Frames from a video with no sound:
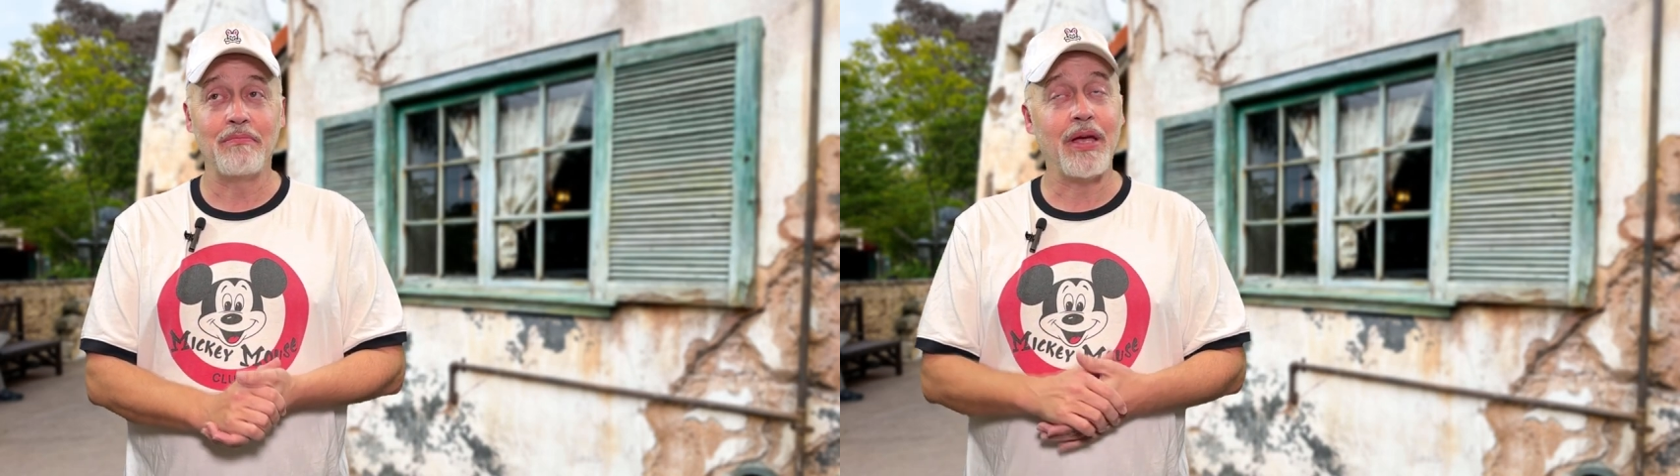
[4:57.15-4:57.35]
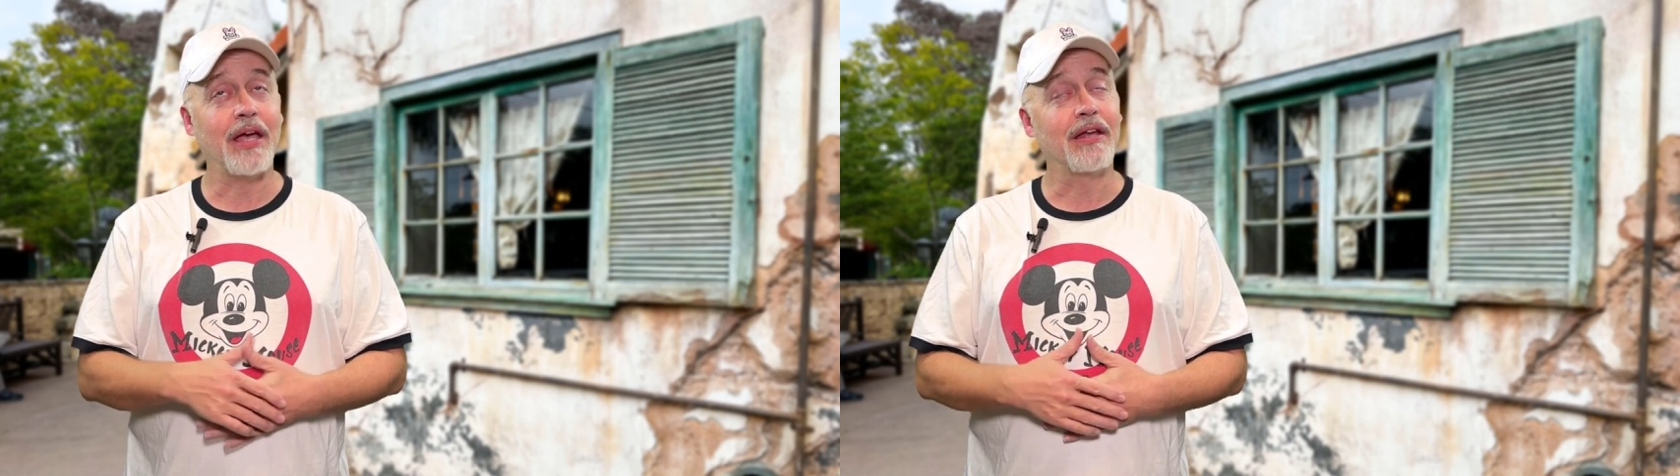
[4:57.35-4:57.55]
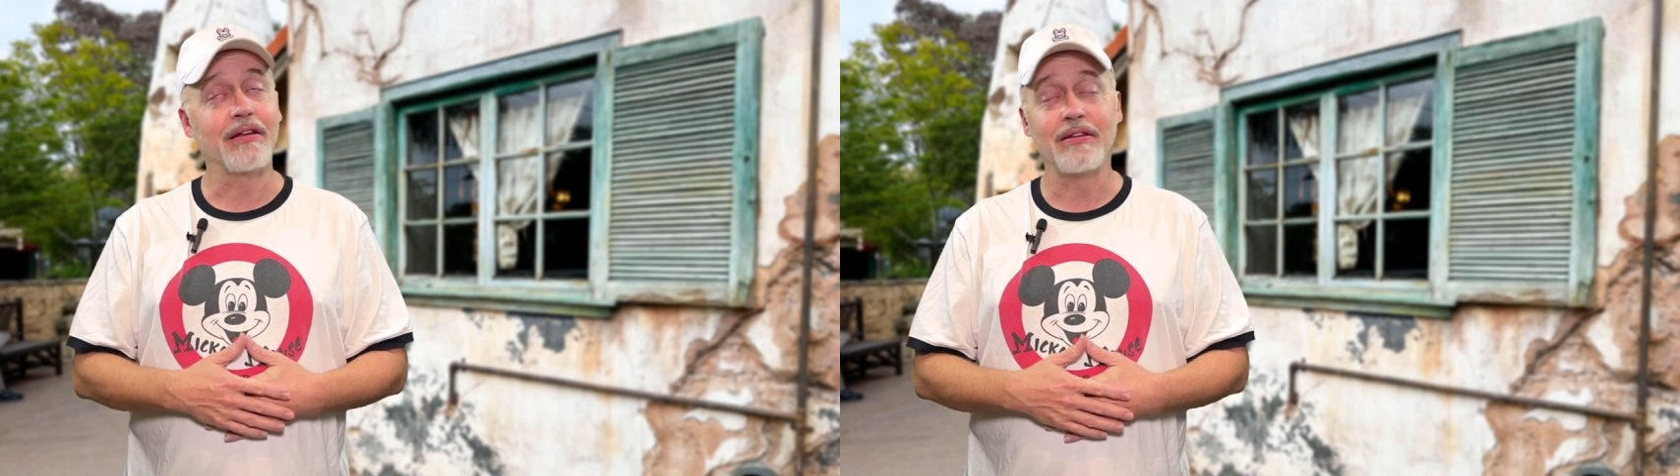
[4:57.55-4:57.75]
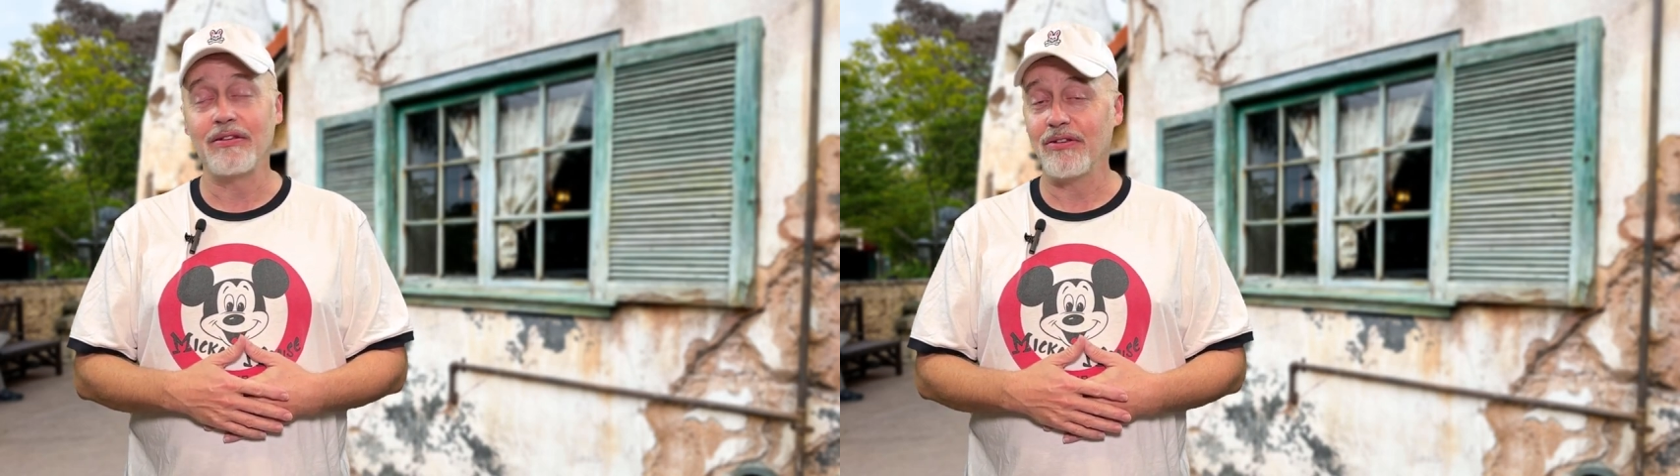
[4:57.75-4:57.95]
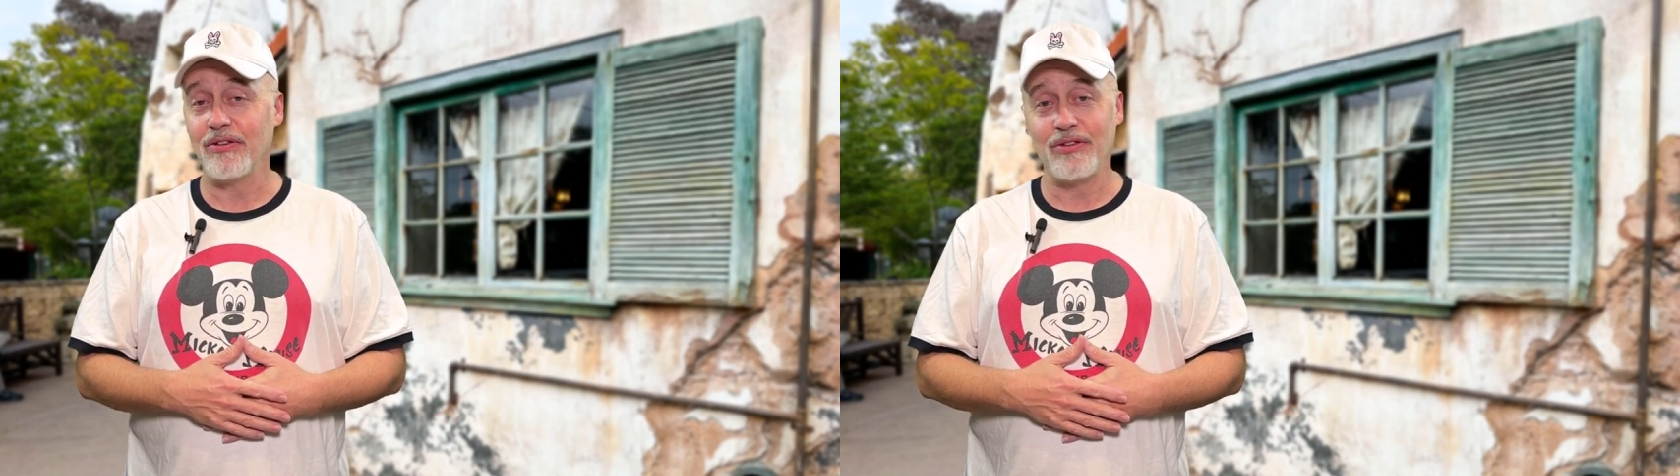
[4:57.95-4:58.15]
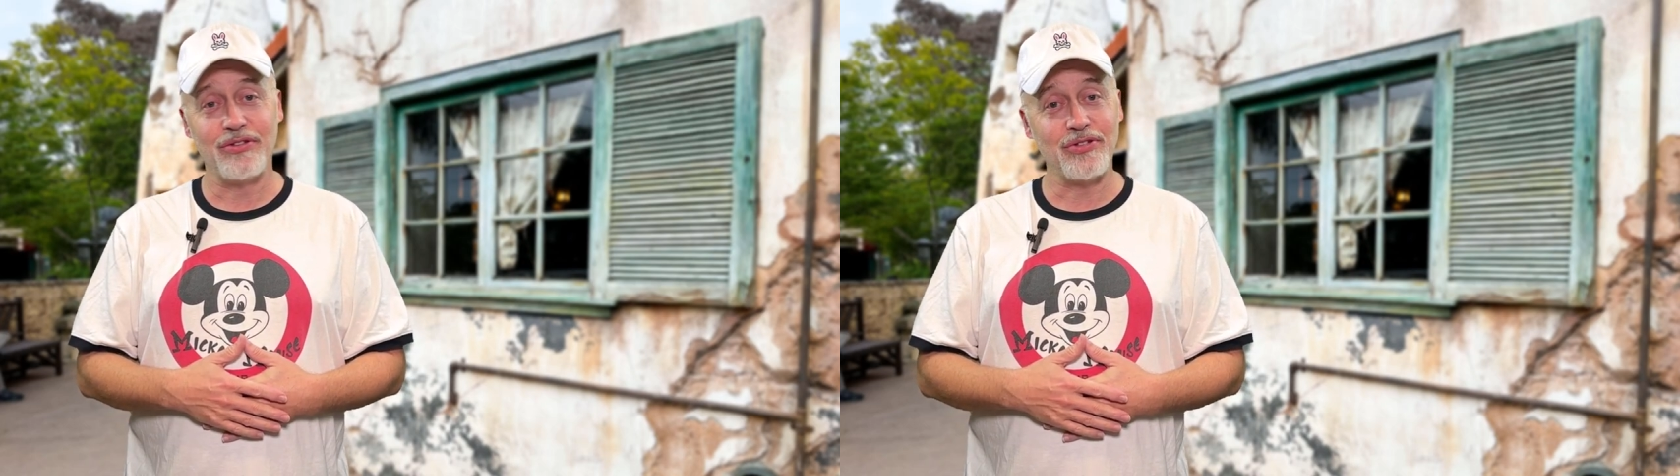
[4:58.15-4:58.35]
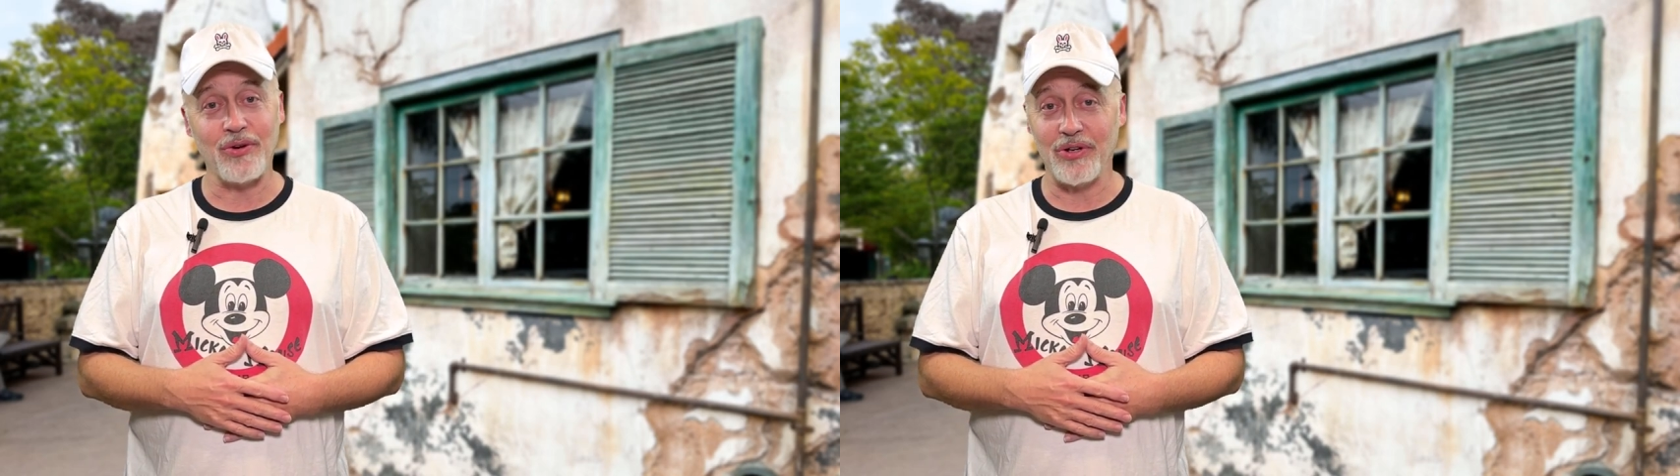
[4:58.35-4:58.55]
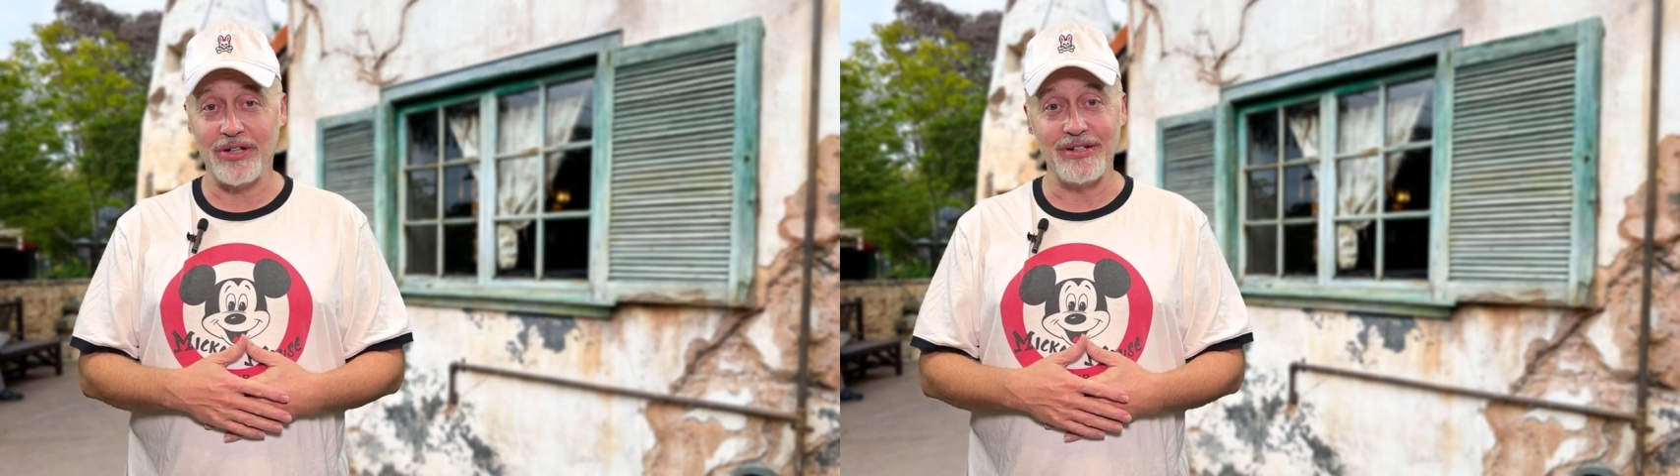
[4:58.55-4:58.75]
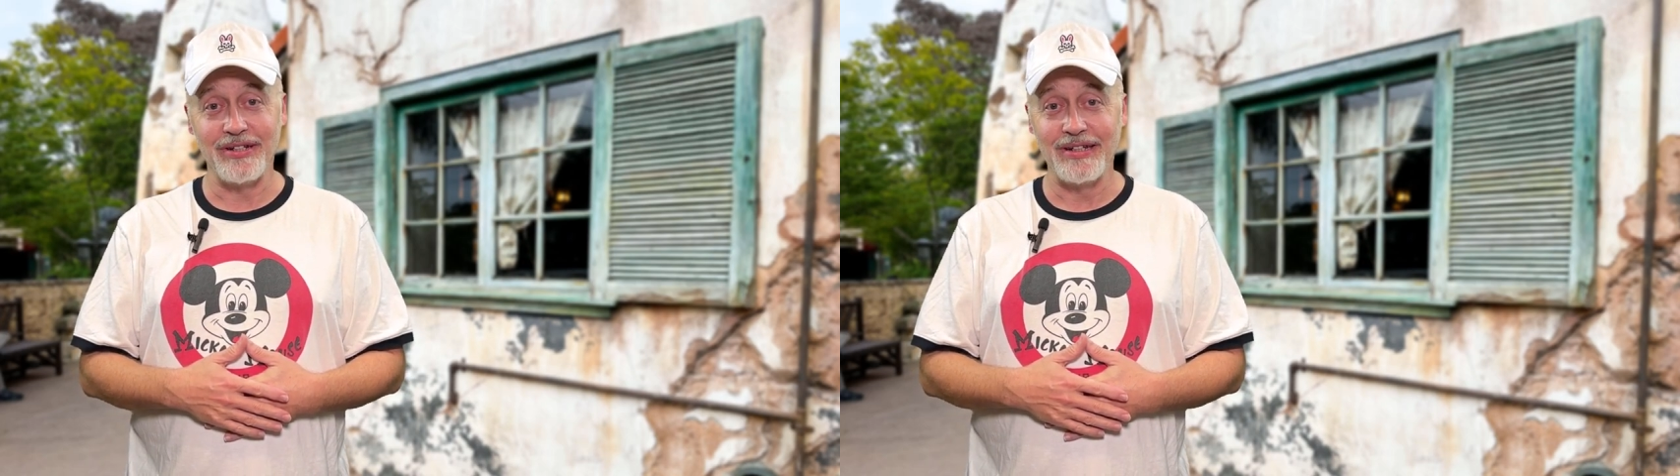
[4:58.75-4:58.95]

man, so good.